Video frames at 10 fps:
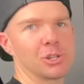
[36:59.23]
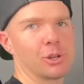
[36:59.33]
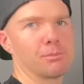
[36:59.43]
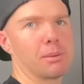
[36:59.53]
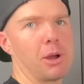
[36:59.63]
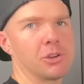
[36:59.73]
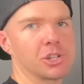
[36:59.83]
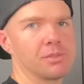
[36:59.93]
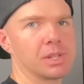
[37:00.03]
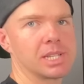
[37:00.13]
a certain
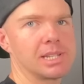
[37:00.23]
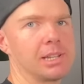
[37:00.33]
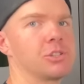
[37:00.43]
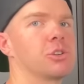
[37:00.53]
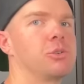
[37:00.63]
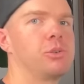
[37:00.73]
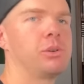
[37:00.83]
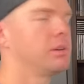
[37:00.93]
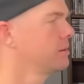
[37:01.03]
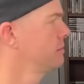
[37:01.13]
promotion of listing
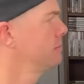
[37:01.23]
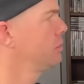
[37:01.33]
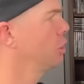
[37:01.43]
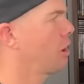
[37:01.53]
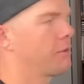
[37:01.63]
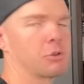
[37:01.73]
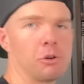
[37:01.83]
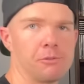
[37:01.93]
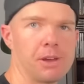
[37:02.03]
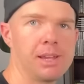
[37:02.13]
to your
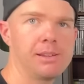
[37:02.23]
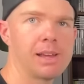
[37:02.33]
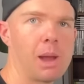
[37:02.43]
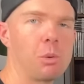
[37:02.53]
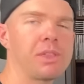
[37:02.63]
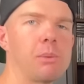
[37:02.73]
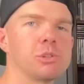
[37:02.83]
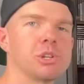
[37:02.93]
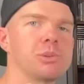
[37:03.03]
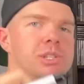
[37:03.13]
overall fee. And what that
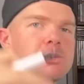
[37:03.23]
will do